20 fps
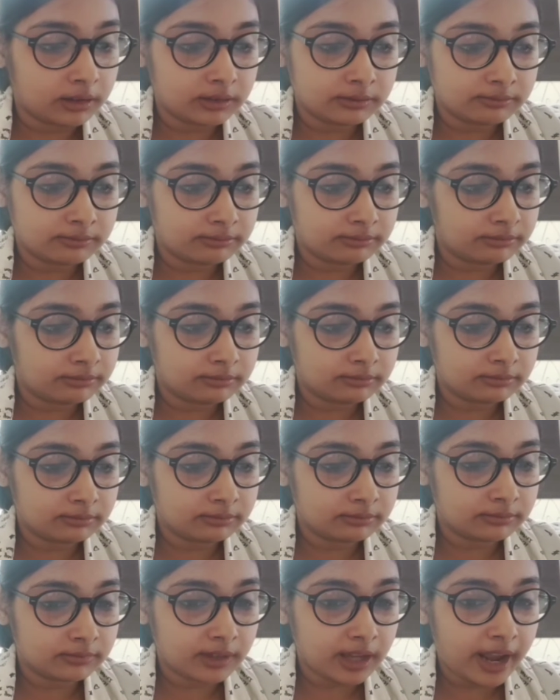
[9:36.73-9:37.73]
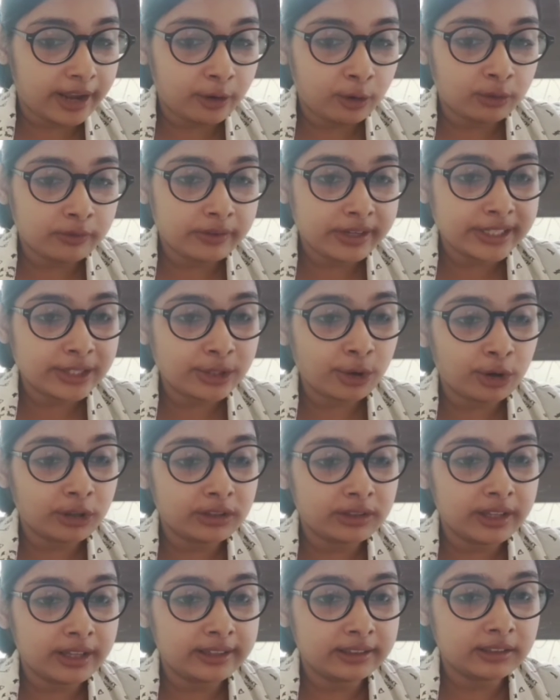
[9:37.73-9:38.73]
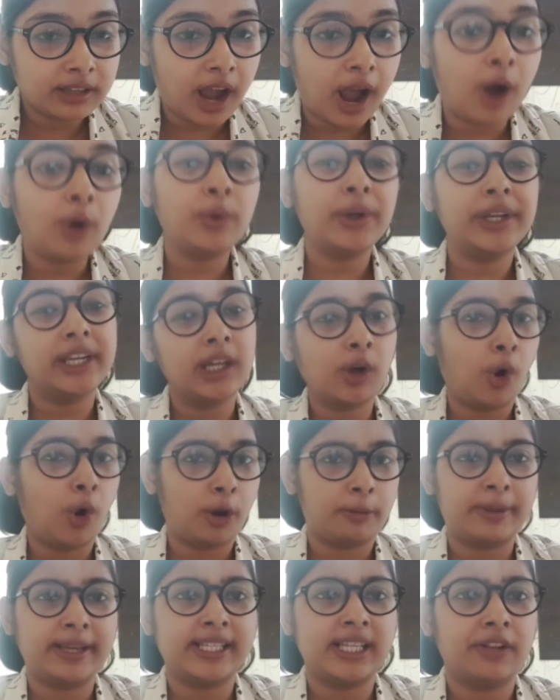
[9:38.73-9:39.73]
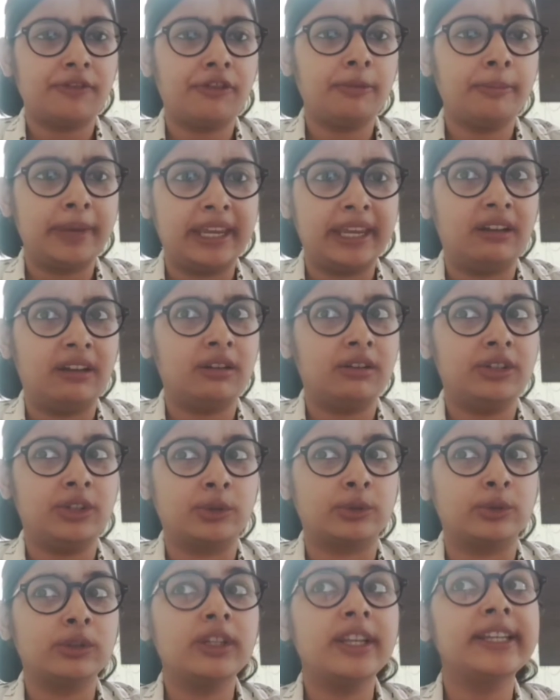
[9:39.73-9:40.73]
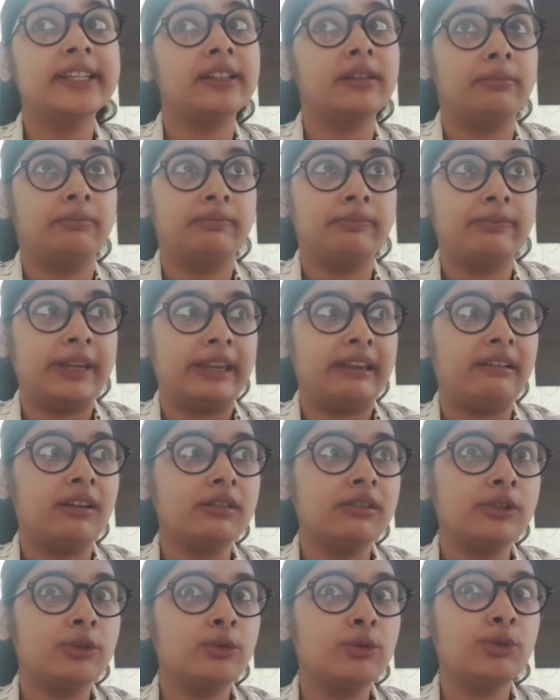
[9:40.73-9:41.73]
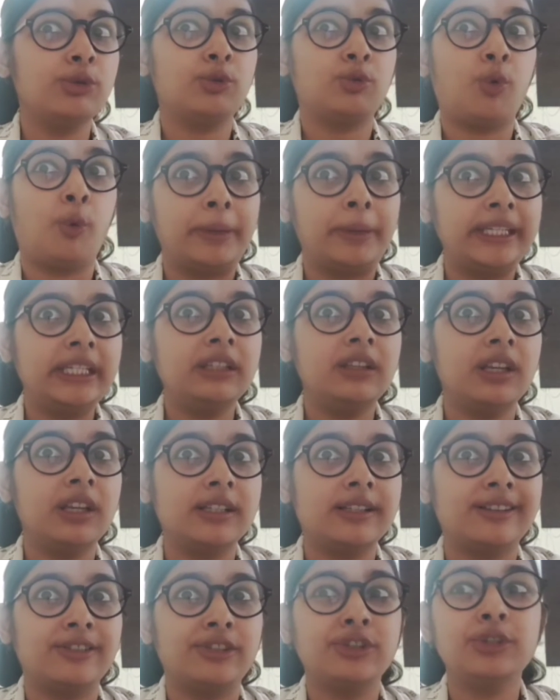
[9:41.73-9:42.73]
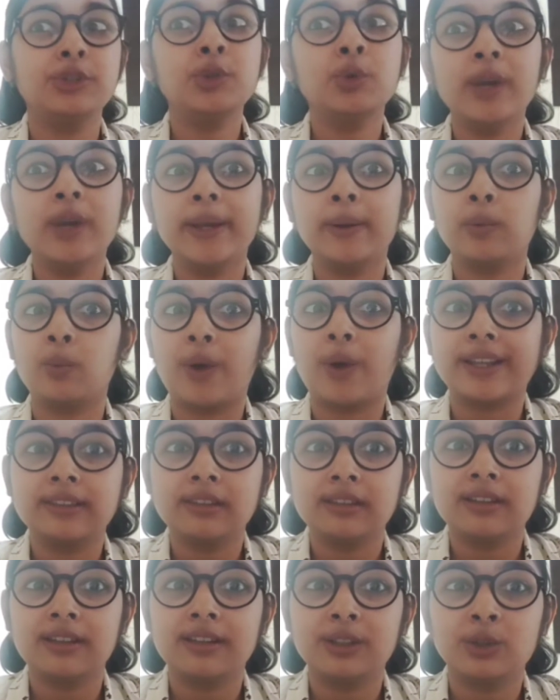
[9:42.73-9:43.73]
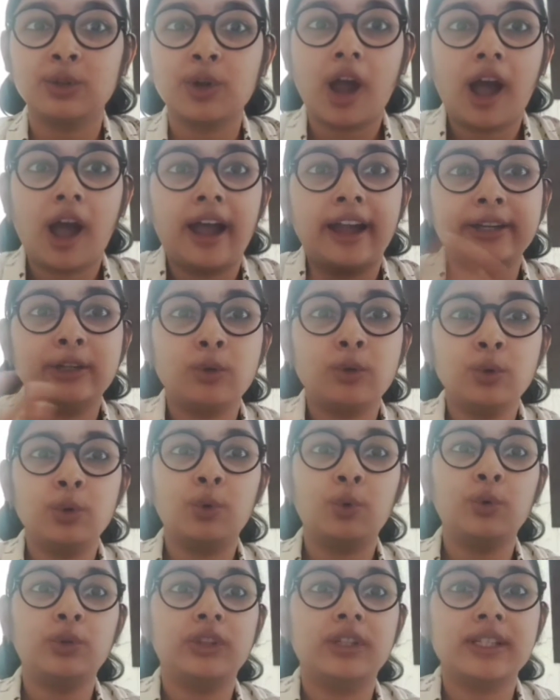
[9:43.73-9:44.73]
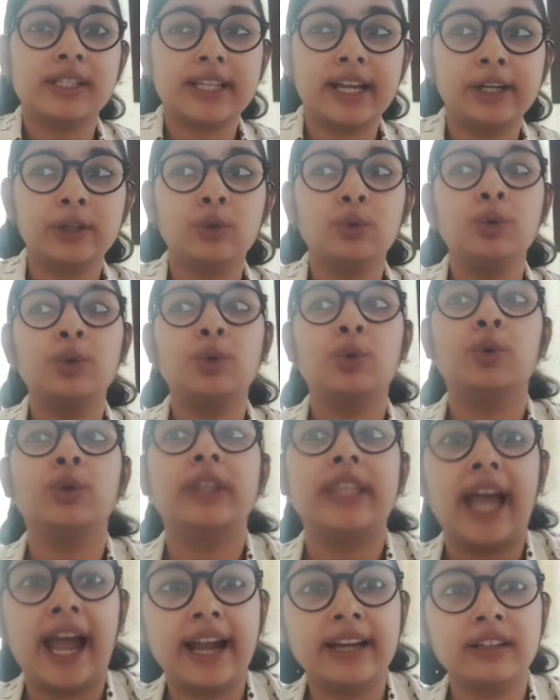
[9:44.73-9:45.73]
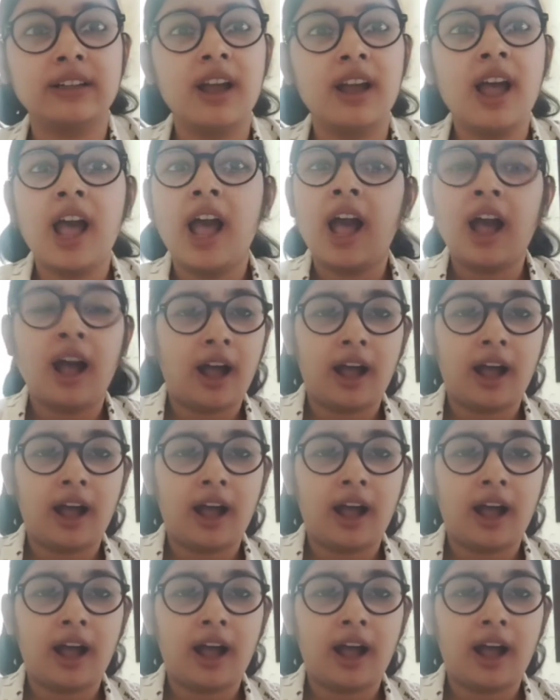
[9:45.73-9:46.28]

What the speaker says: I always thought that how can I call myself a baker, you know? Like, bakers do so many things. I just do like one thing, you know? I don't know this. I don't know that.